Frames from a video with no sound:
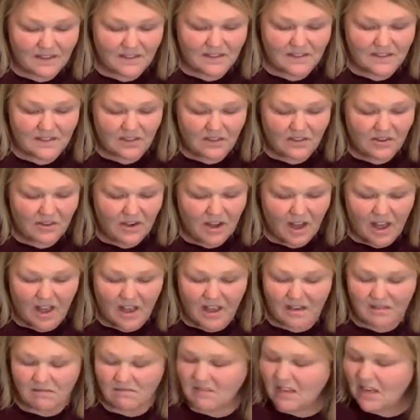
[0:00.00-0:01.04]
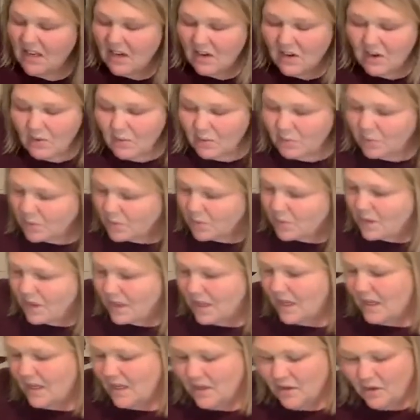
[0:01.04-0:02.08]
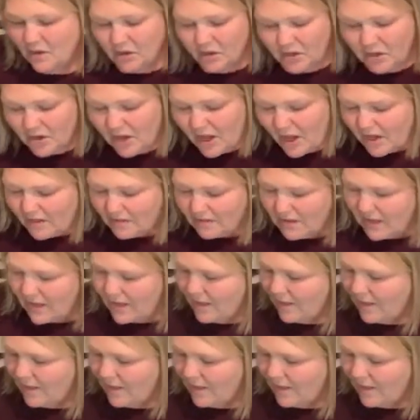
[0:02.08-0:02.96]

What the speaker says: So you're not, you know, ruining, or you're not